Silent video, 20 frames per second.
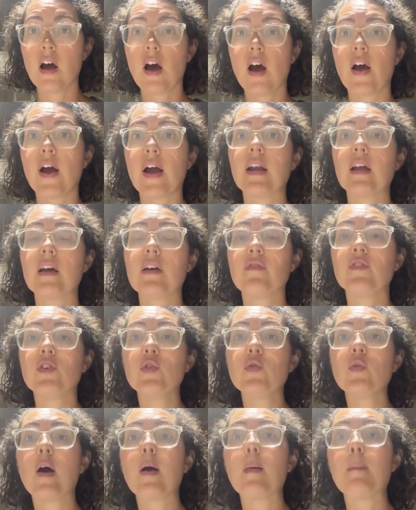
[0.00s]
All right. If
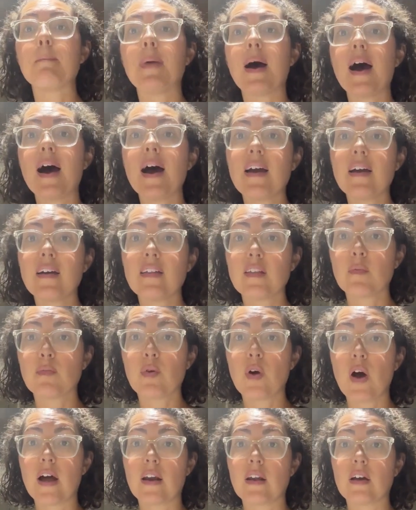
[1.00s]
you are buying the
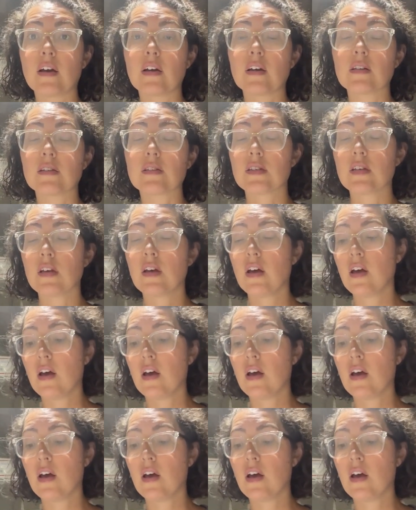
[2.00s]
product